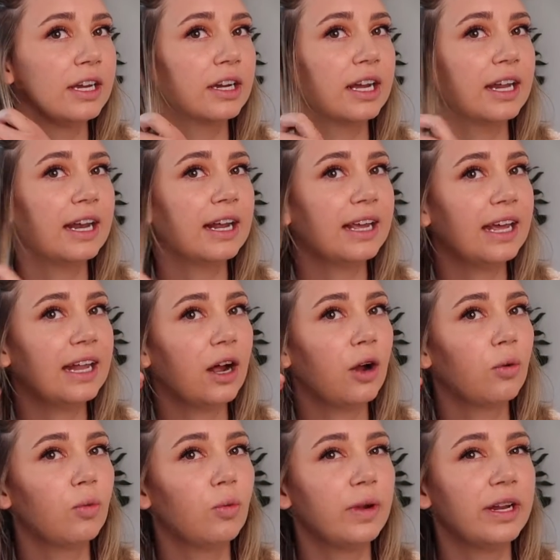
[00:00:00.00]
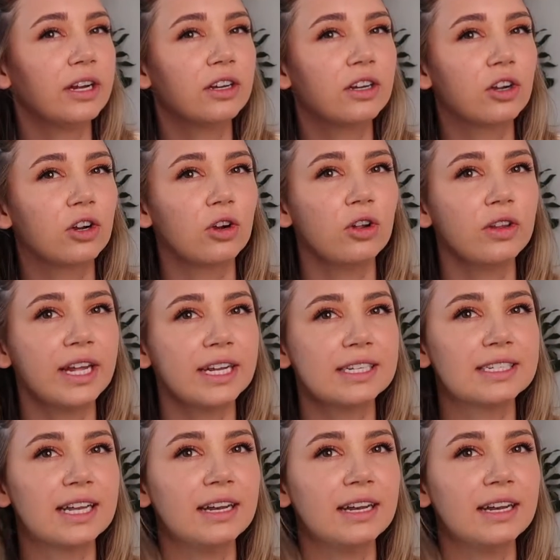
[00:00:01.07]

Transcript: you're gonna get a weird curl that is